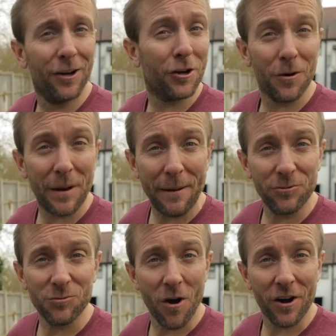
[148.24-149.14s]
look at
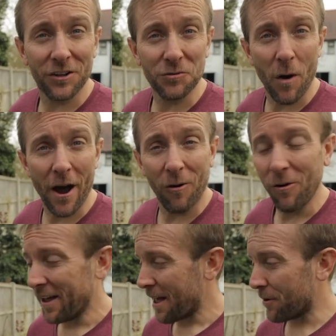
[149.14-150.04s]
people's work as well,
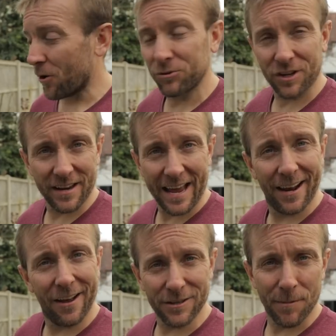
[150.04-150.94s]
but also get
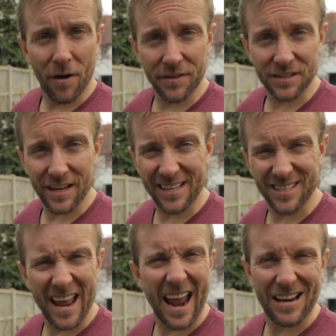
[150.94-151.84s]
loads of behind the scenes
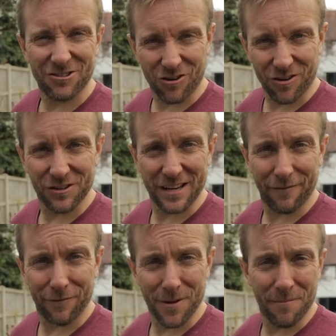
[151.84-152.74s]
and extra
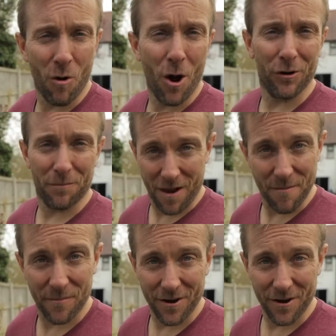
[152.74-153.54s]
content from the world of plumber